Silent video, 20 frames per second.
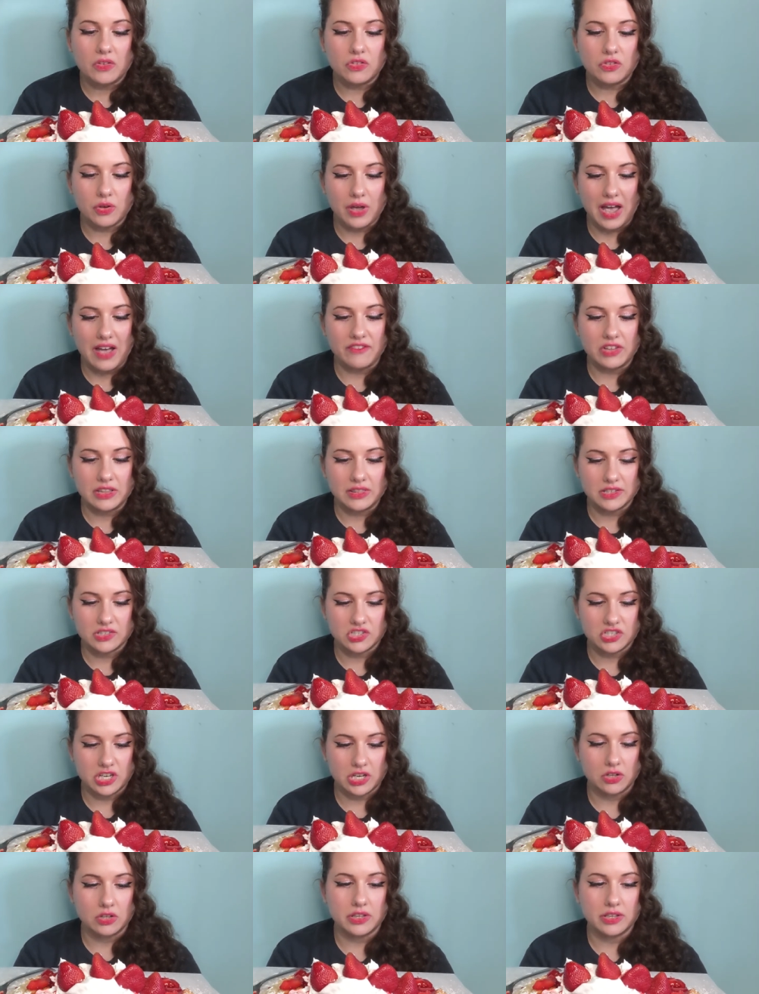so having this
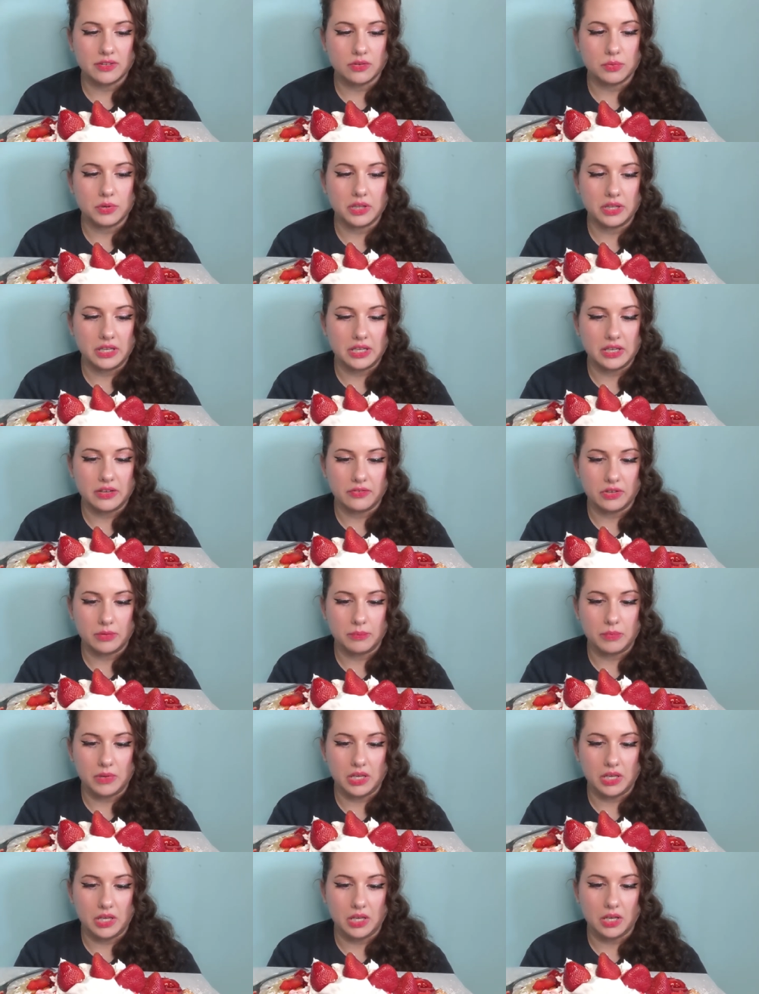channel has really given
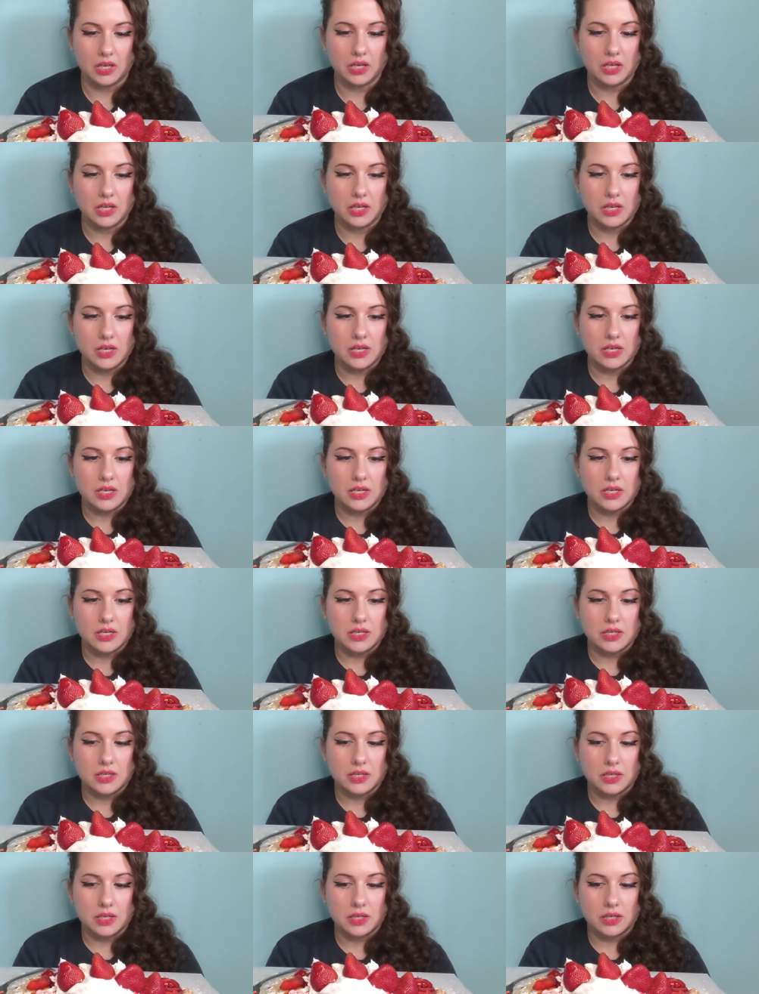me
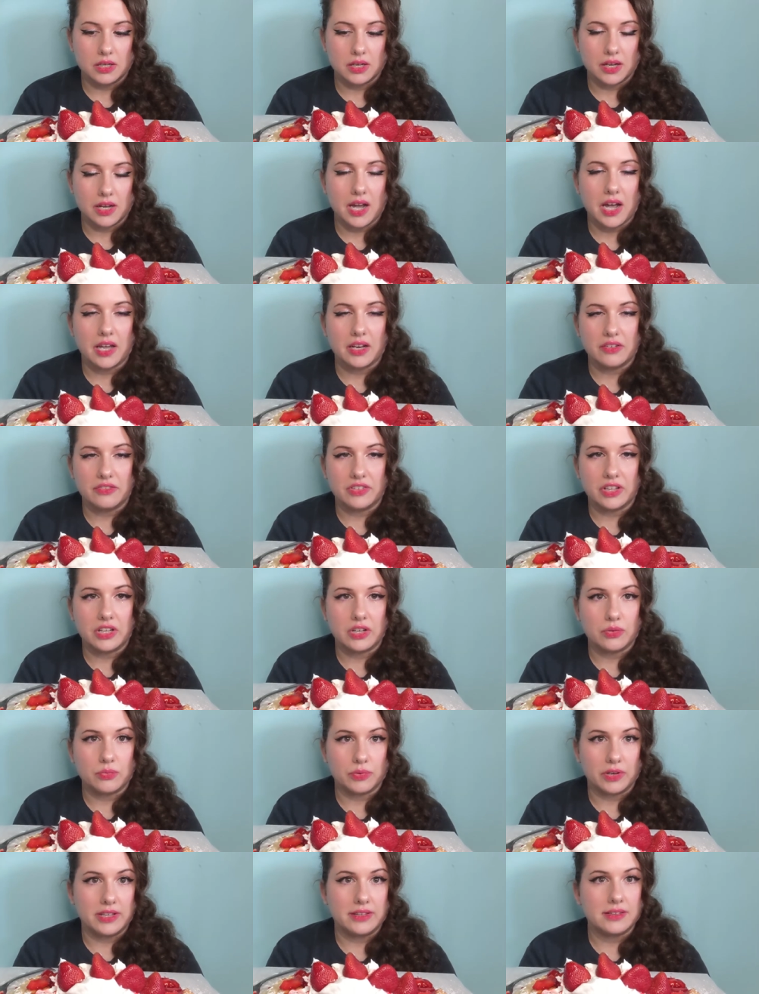kind of like
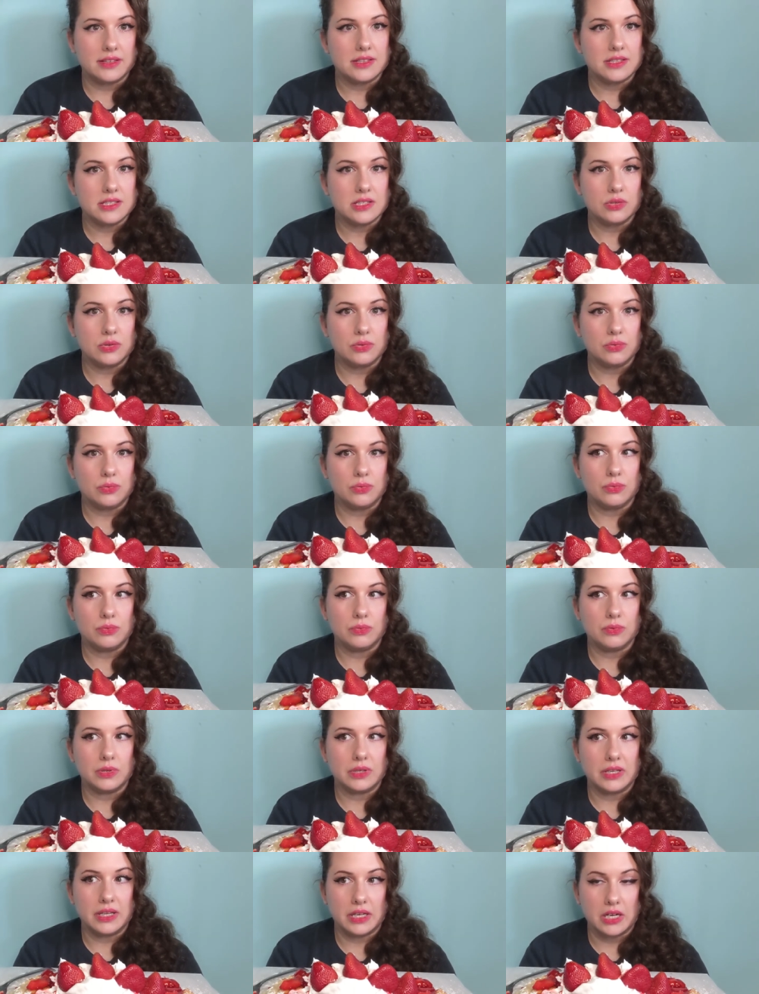a reason to
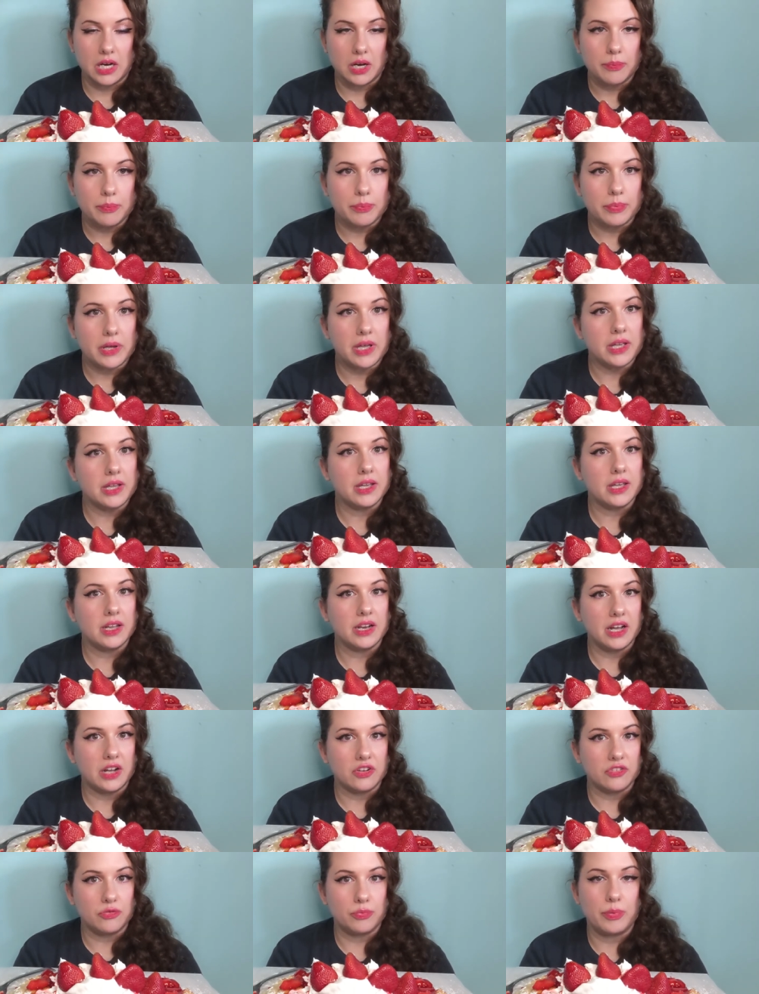get up and get
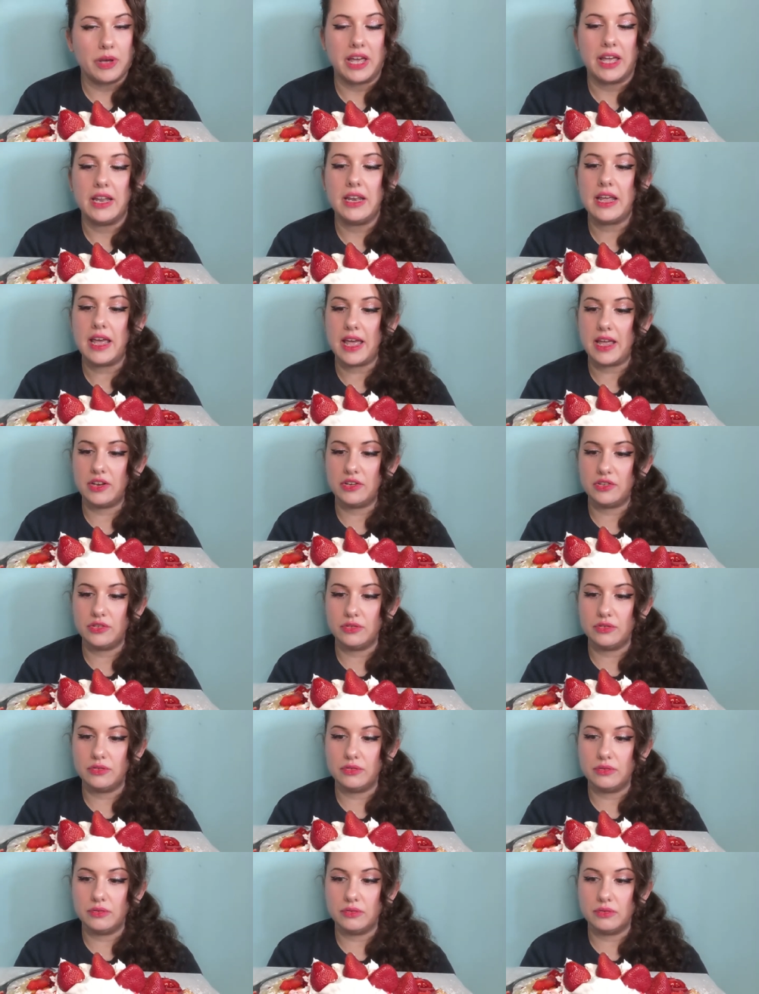out of bed and,
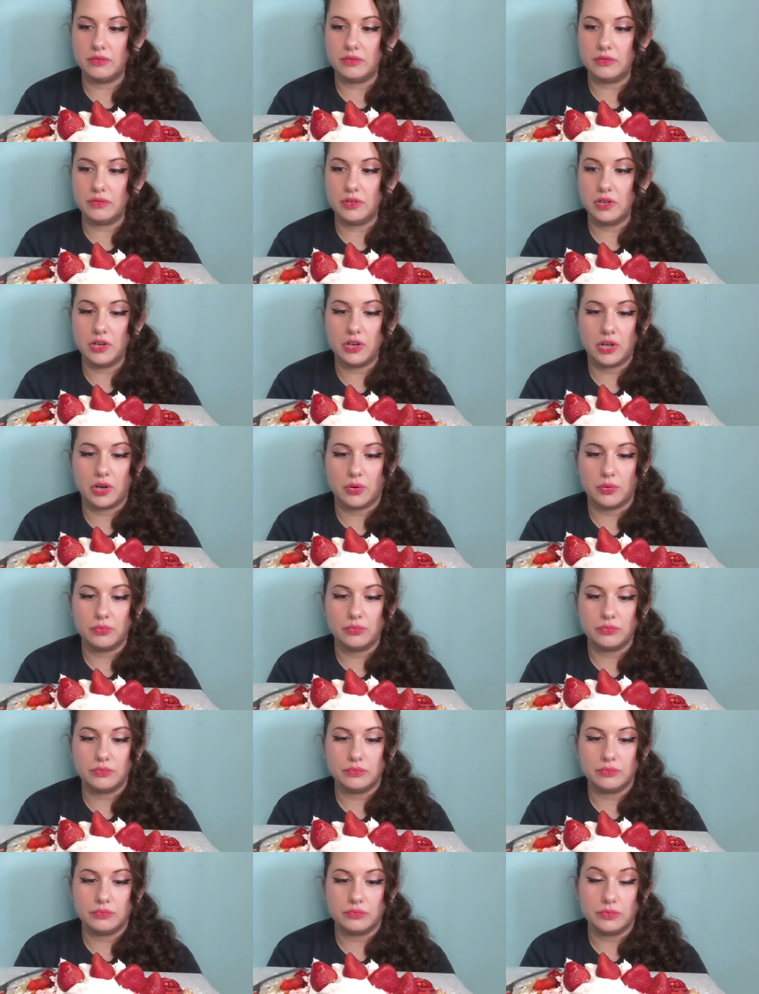you know,
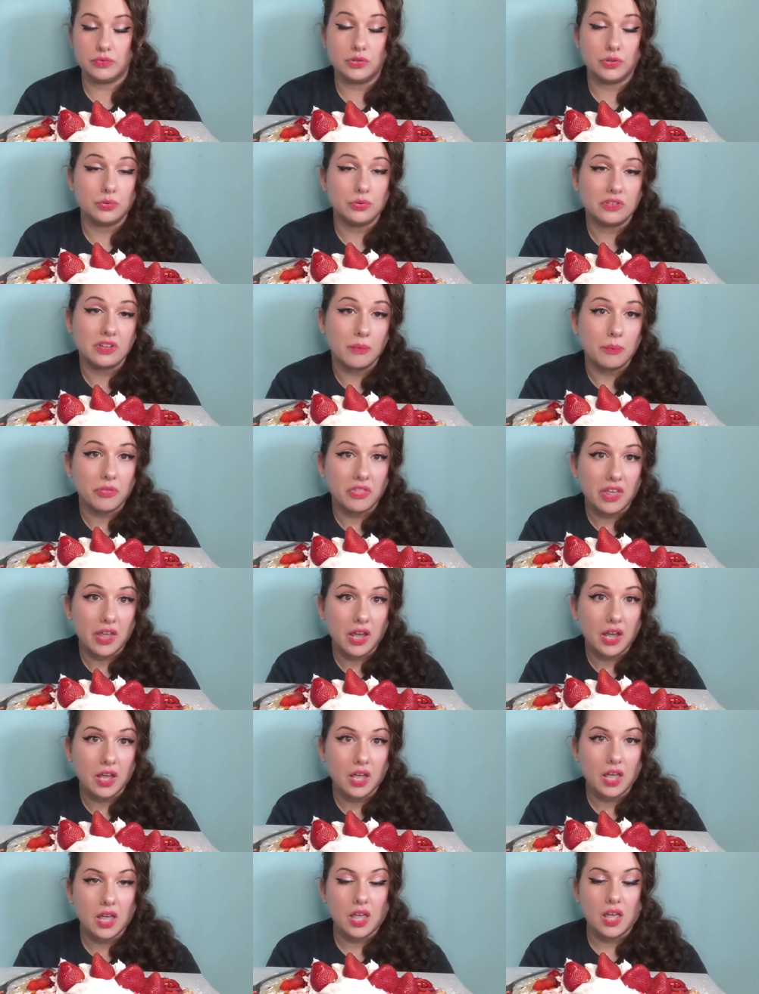do
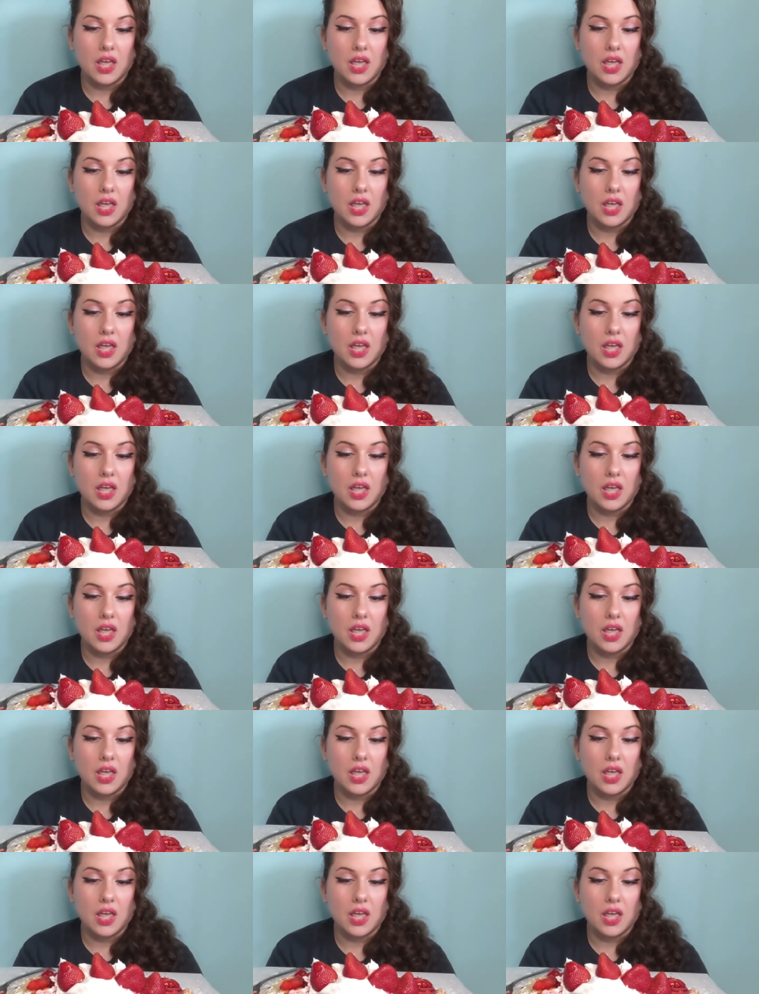something.